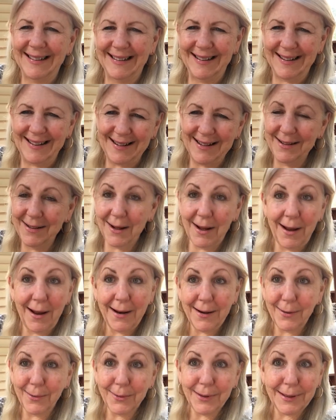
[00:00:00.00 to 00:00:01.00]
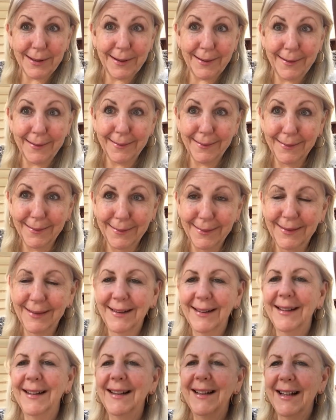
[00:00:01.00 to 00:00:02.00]
I don't care.
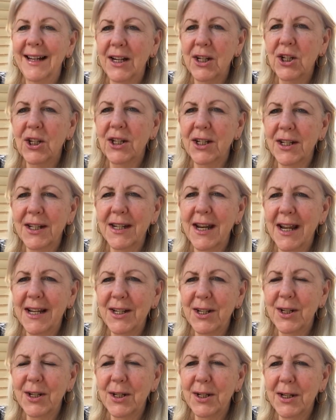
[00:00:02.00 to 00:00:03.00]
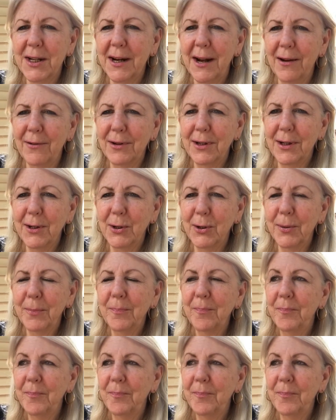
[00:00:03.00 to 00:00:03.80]
It's just nice to sit out here.